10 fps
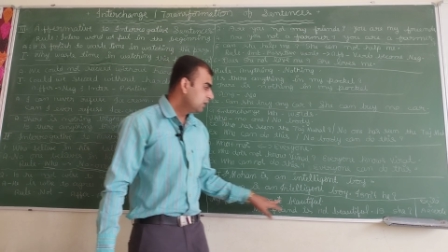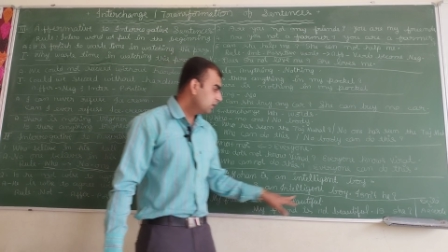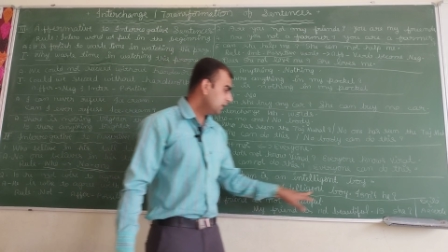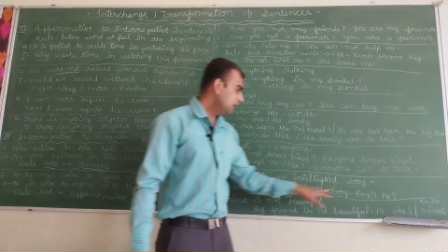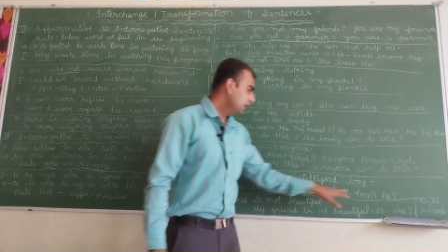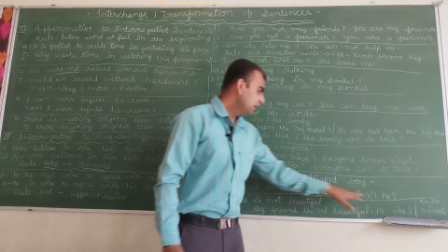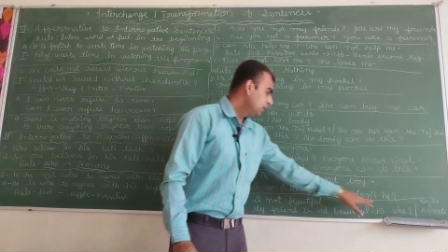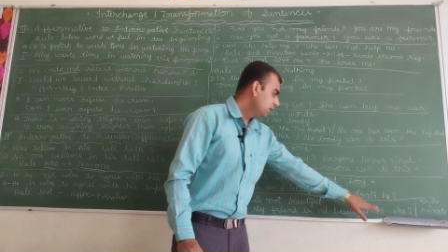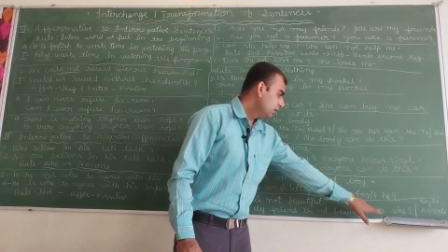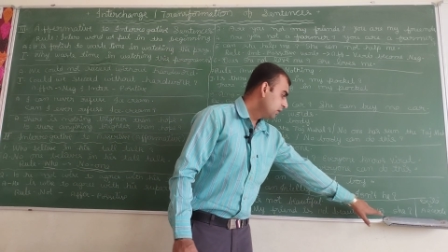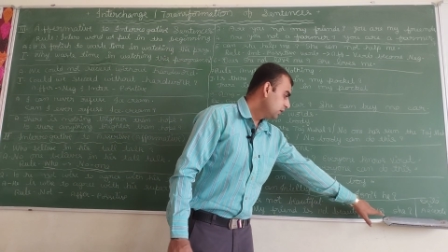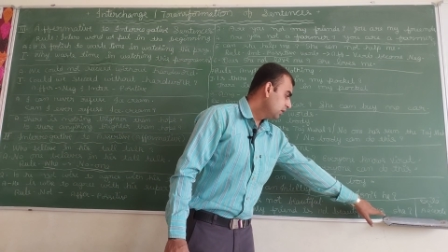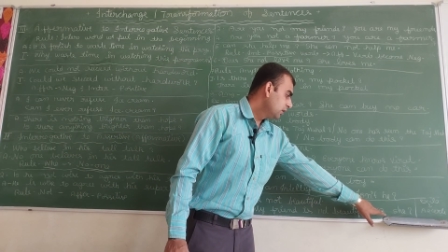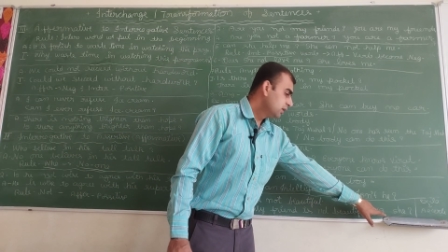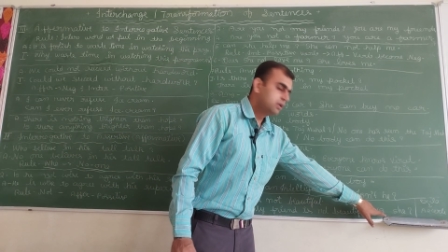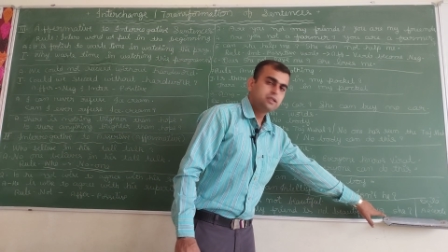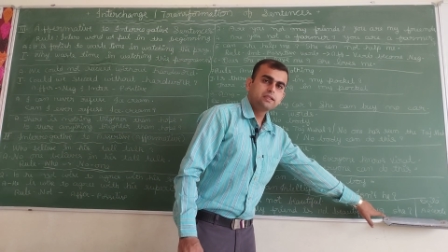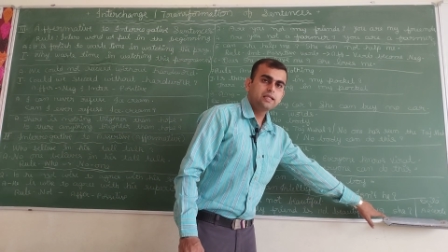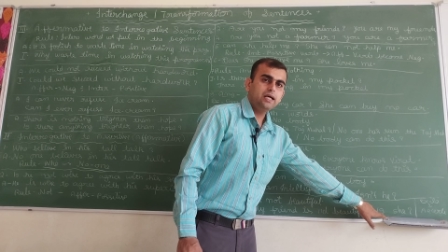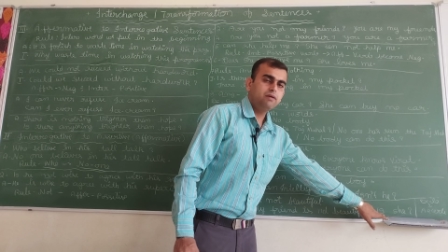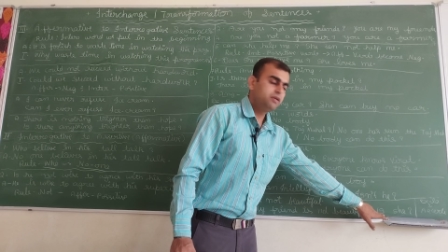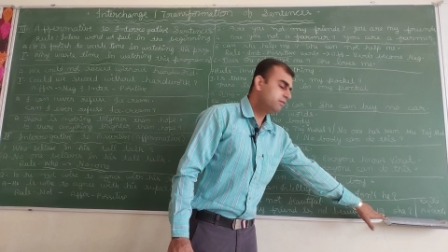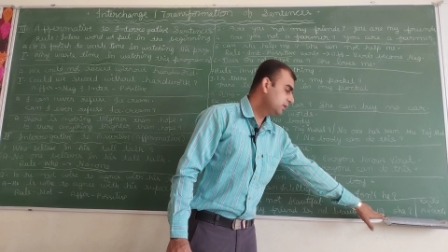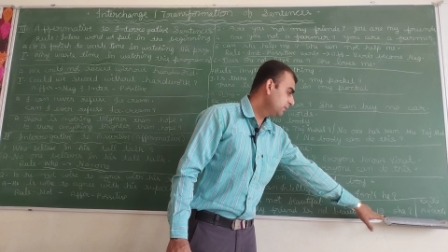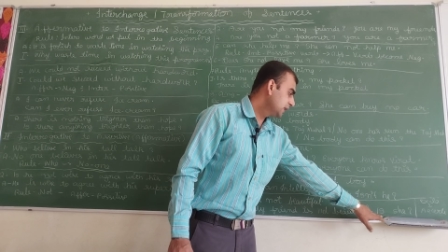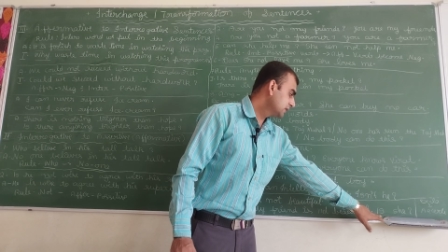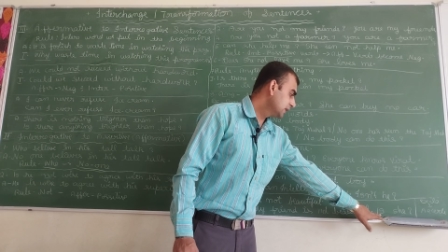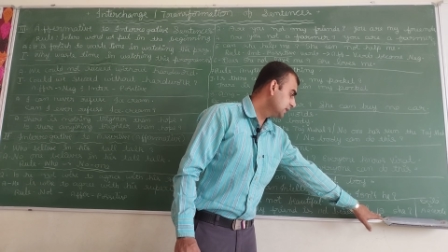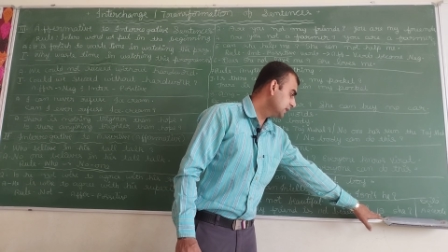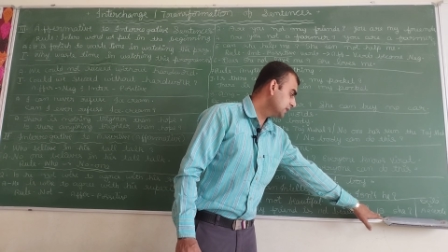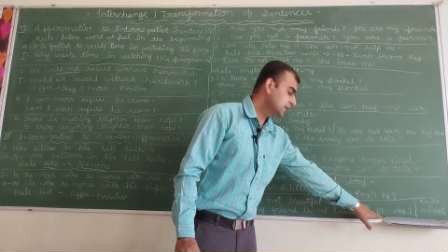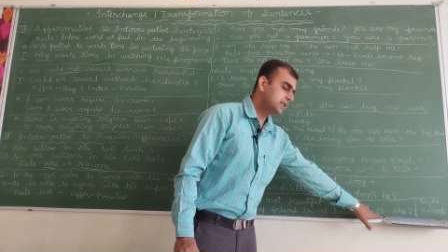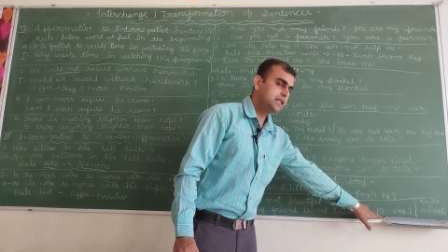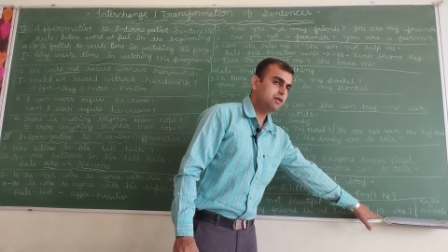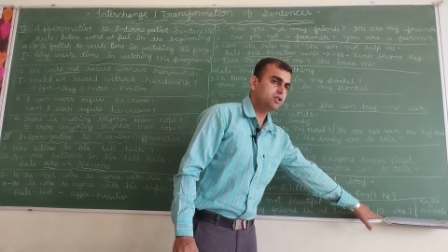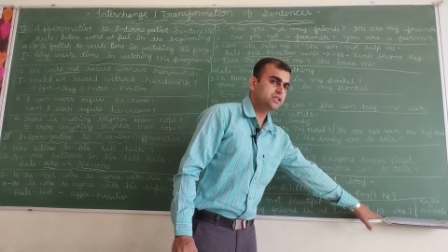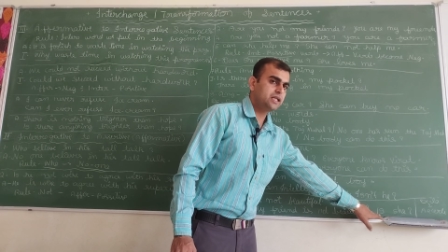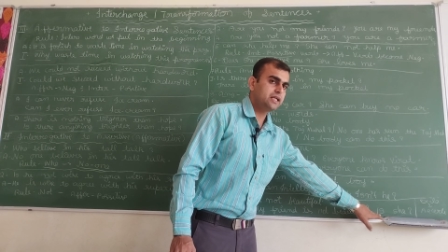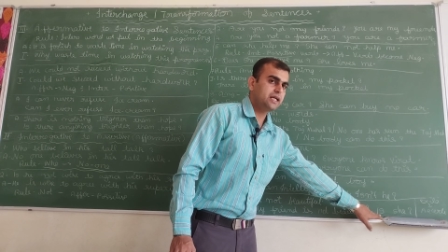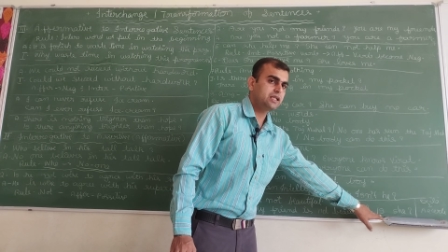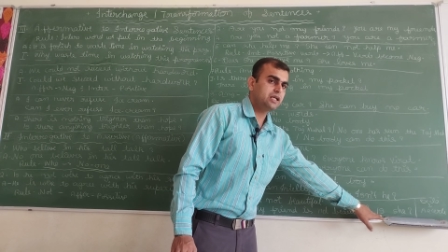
Okay, we will make changes in the question tag.